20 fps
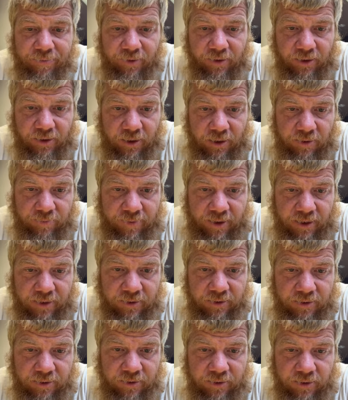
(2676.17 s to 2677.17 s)
Uh, Mac,
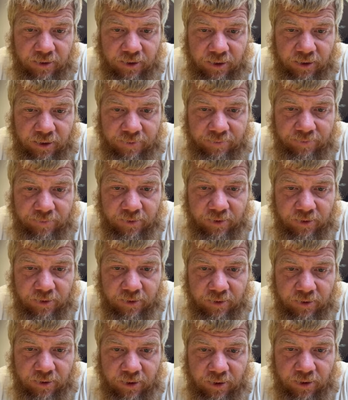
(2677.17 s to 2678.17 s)
um,
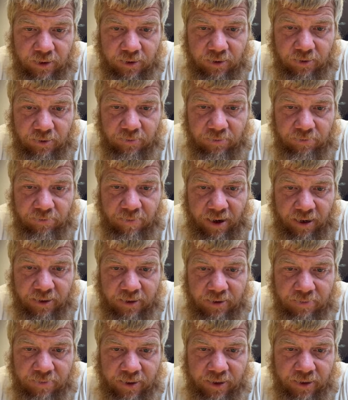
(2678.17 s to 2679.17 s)
uh,
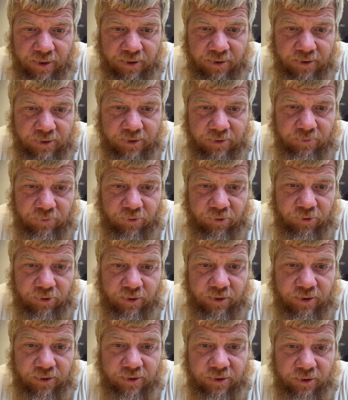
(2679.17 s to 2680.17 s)
McNamara's
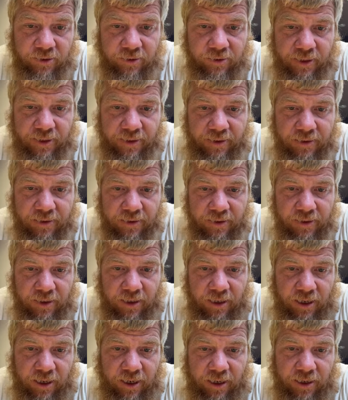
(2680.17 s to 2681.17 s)
morons. Okay,
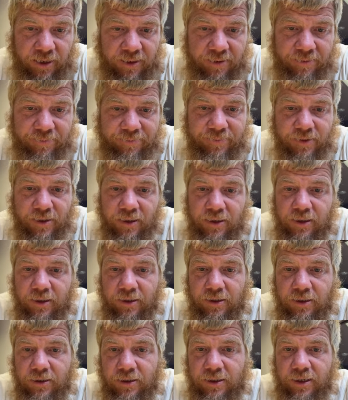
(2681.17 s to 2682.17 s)
um,
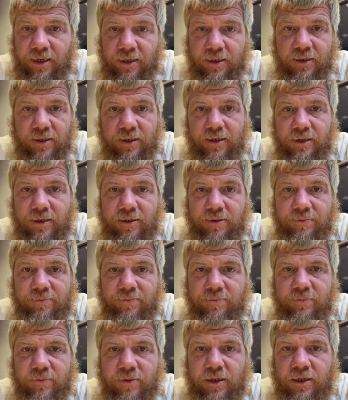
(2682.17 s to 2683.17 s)
yeah,
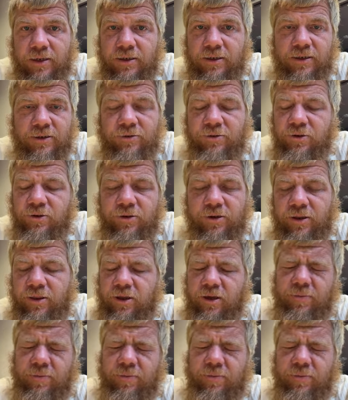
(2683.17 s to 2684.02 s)
um, I, I don't know anything